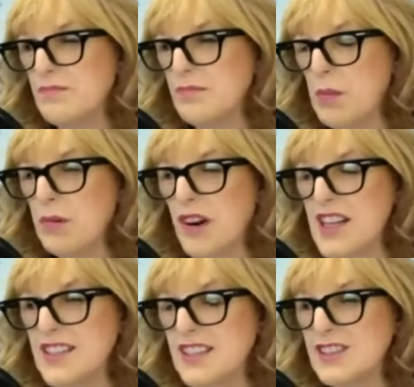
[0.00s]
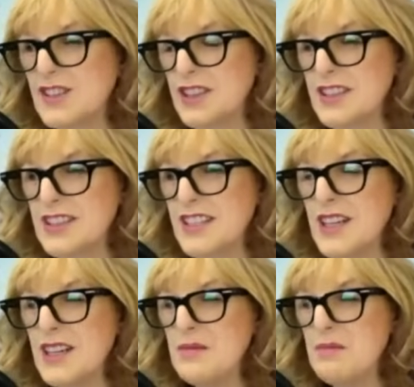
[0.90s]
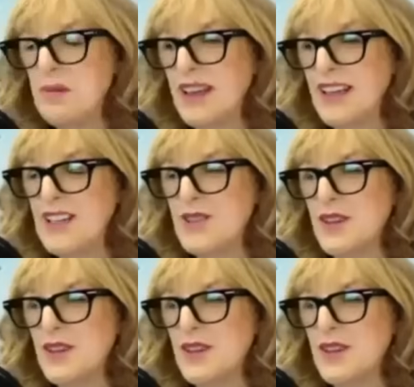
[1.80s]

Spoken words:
popularising it shouldn't be an issue,